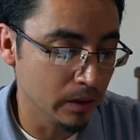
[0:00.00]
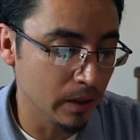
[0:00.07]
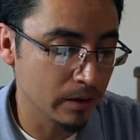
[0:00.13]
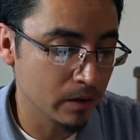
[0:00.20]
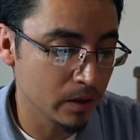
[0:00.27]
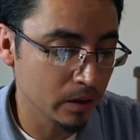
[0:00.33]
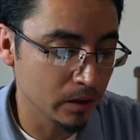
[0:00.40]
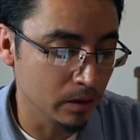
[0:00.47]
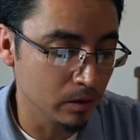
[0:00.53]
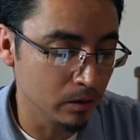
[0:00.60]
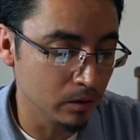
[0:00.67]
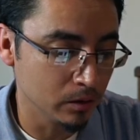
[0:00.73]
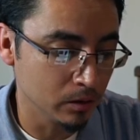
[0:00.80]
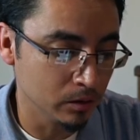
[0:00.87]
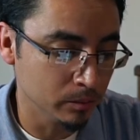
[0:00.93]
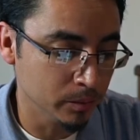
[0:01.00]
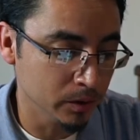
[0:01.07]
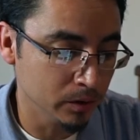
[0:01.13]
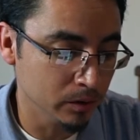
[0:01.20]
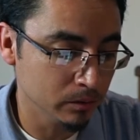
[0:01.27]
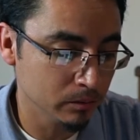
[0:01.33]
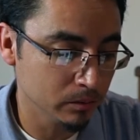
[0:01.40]
And I think I'll
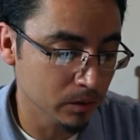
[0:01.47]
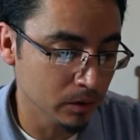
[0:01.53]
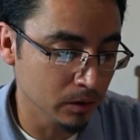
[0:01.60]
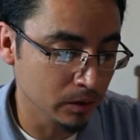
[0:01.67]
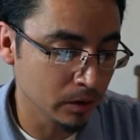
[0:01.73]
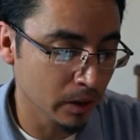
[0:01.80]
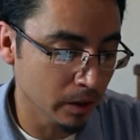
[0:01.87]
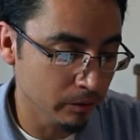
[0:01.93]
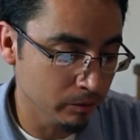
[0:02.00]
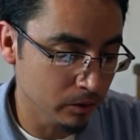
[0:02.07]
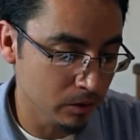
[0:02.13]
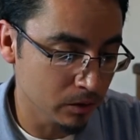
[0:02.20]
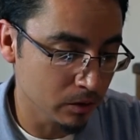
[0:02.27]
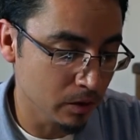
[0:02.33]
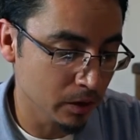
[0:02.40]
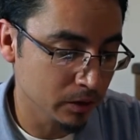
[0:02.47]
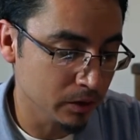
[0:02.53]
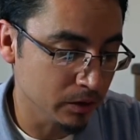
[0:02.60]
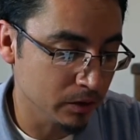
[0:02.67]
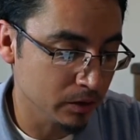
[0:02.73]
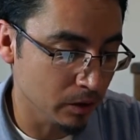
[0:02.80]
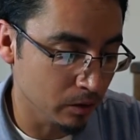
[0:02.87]
be confident to
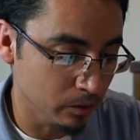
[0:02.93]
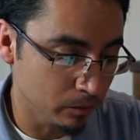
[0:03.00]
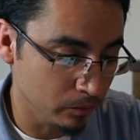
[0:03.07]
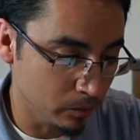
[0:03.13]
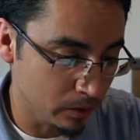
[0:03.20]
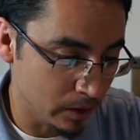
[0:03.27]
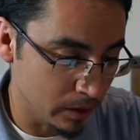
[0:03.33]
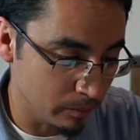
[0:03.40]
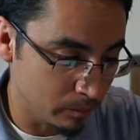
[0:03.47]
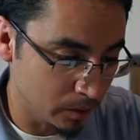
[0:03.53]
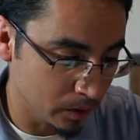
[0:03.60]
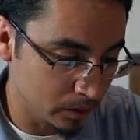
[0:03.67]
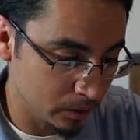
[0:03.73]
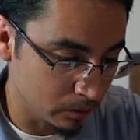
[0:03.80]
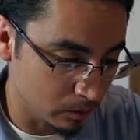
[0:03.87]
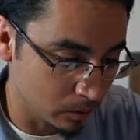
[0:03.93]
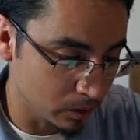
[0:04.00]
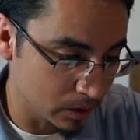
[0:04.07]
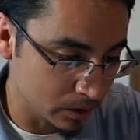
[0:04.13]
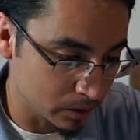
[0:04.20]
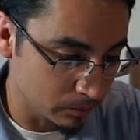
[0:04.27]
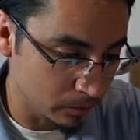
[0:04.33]
actually sell it for that much, or
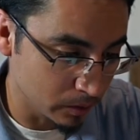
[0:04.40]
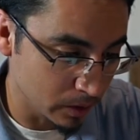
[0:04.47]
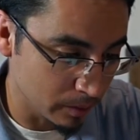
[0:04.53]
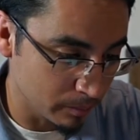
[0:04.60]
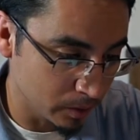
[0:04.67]
list it for that